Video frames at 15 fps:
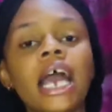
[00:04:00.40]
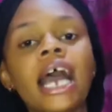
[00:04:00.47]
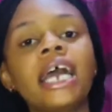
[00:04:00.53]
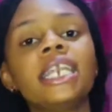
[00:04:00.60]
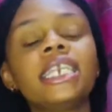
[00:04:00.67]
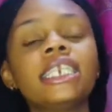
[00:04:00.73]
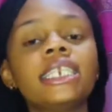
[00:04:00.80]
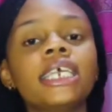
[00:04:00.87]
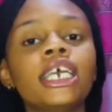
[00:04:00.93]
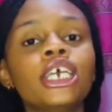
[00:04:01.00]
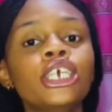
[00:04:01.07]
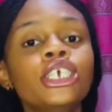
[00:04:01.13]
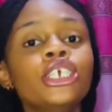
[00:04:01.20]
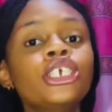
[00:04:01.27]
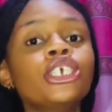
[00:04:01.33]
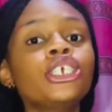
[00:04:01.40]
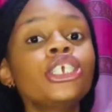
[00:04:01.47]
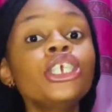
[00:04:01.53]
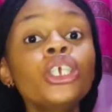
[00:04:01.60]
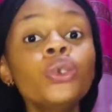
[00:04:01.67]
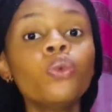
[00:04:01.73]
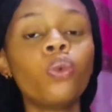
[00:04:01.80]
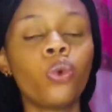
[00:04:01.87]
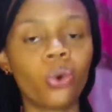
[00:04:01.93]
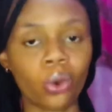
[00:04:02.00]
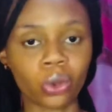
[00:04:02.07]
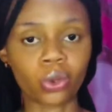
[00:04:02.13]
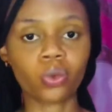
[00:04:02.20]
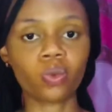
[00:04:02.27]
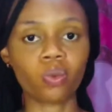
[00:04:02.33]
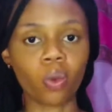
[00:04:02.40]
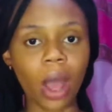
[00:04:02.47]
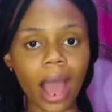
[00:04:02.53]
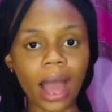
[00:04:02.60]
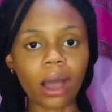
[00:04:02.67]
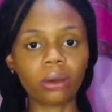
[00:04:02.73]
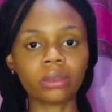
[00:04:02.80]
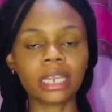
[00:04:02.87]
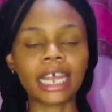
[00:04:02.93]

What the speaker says: and she was wild.